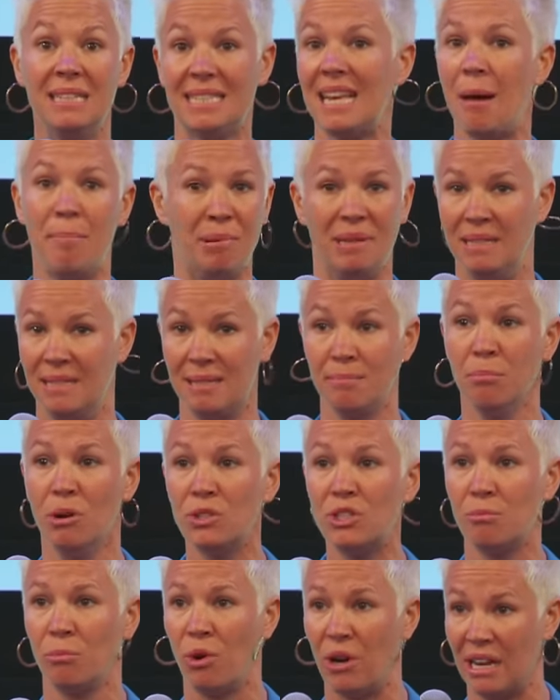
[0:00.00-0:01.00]
This happens
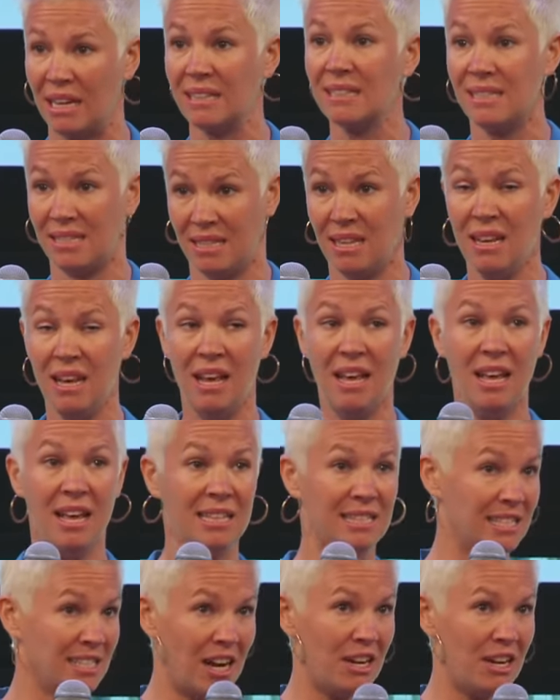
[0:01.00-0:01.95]
most mornings. It's